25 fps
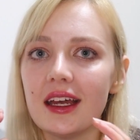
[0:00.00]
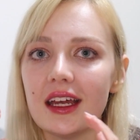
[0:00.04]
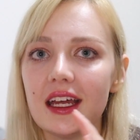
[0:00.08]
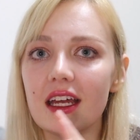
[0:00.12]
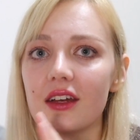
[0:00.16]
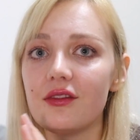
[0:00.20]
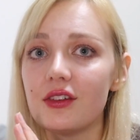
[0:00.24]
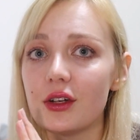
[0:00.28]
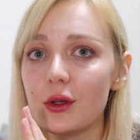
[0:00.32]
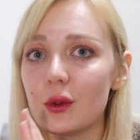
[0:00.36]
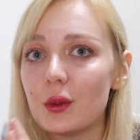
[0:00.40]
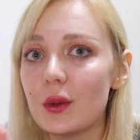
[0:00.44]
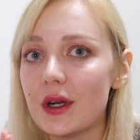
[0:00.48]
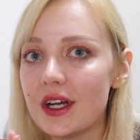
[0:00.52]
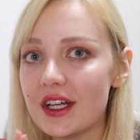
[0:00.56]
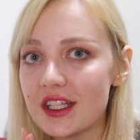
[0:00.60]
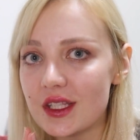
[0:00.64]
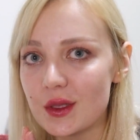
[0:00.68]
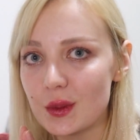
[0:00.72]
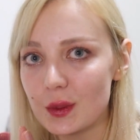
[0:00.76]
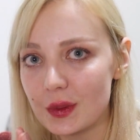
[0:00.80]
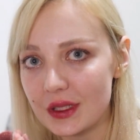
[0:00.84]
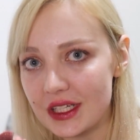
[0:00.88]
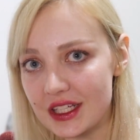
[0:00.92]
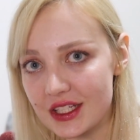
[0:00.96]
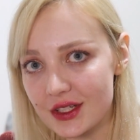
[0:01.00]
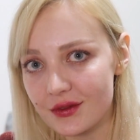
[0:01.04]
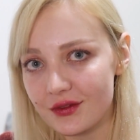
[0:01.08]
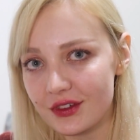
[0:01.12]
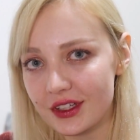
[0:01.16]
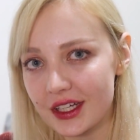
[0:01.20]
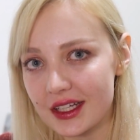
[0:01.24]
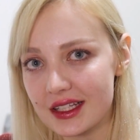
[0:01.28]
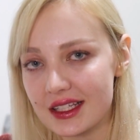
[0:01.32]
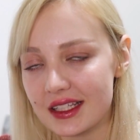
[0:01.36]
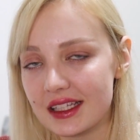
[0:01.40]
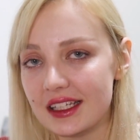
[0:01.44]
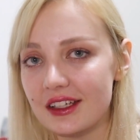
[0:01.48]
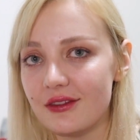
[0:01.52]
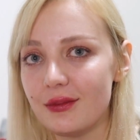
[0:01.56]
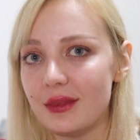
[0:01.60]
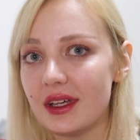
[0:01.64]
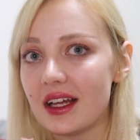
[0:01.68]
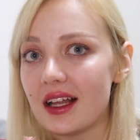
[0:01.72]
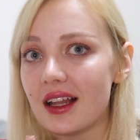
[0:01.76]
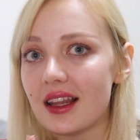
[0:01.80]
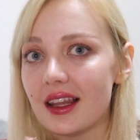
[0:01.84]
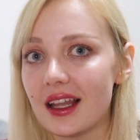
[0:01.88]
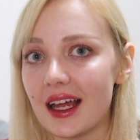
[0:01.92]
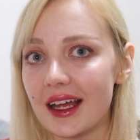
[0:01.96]
If it was, please don't forget to leave me
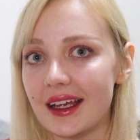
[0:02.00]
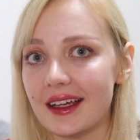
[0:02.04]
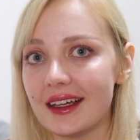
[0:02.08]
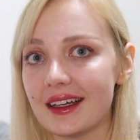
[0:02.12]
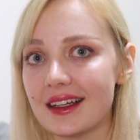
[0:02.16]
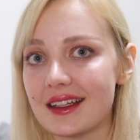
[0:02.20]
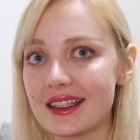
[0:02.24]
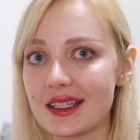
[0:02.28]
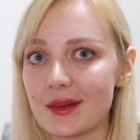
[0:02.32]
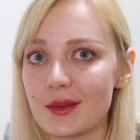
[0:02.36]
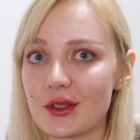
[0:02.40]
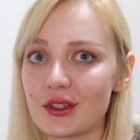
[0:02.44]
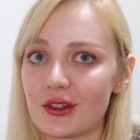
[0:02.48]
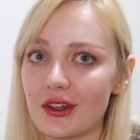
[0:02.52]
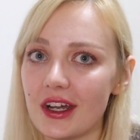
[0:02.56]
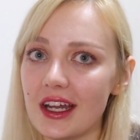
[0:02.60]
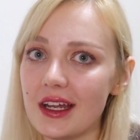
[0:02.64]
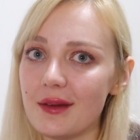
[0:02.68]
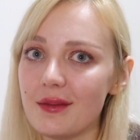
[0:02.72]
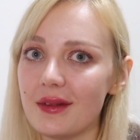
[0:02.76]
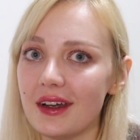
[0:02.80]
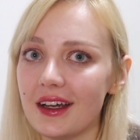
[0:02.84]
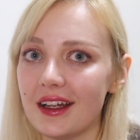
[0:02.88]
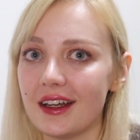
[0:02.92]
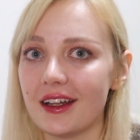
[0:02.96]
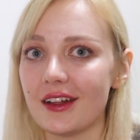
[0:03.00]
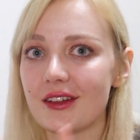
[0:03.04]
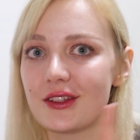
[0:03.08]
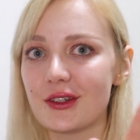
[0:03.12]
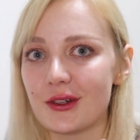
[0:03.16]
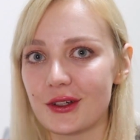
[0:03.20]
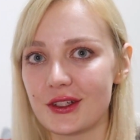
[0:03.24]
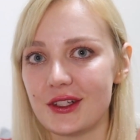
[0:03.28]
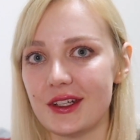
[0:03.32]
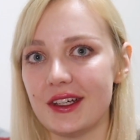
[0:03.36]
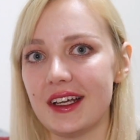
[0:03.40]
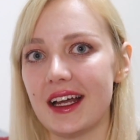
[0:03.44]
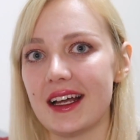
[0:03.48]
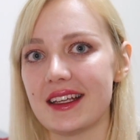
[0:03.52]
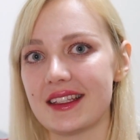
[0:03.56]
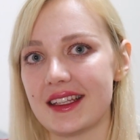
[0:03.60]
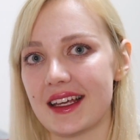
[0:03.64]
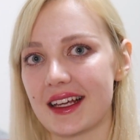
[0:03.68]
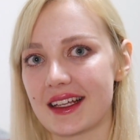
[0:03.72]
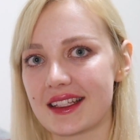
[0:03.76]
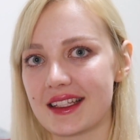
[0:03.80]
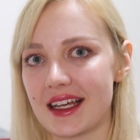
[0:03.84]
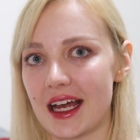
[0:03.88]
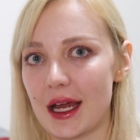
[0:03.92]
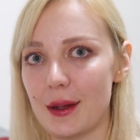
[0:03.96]
a like and subscribe, and I'll talk to you guys
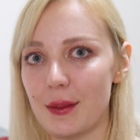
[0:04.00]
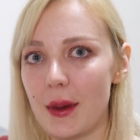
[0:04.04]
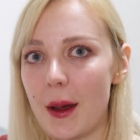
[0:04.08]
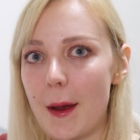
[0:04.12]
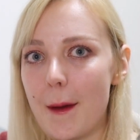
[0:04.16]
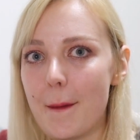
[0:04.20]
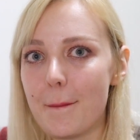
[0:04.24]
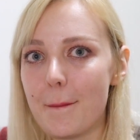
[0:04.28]
next time.